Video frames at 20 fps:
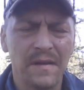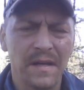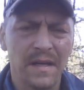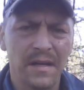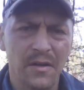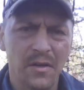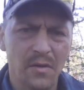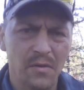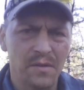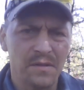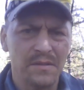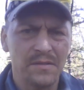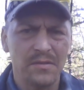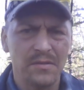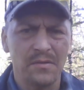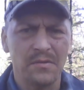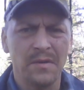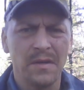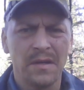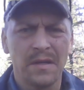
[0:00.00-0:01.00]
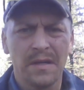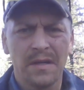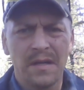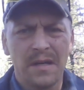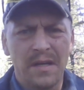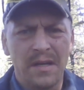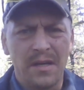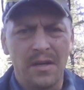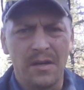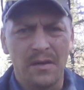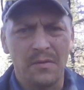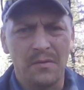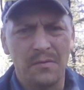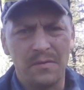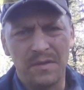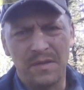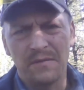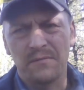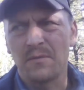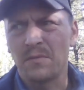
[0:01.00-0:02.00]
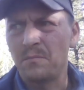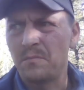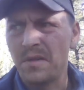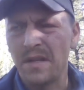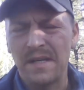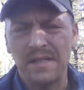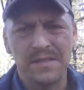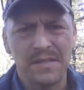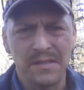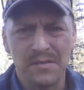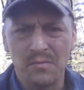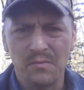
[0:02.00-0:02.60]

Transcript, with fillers: and go into, you know, different places.